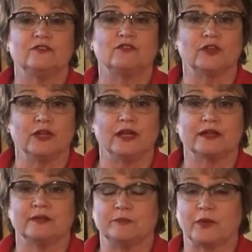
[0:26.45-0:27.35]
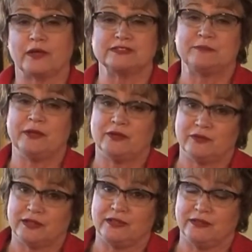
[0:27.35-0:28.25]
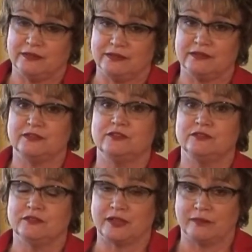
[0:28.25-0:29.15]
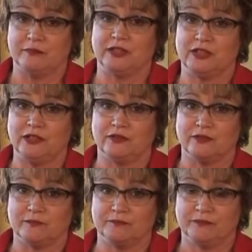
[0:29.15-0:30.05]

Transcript: for luck and prosperity in the coming year.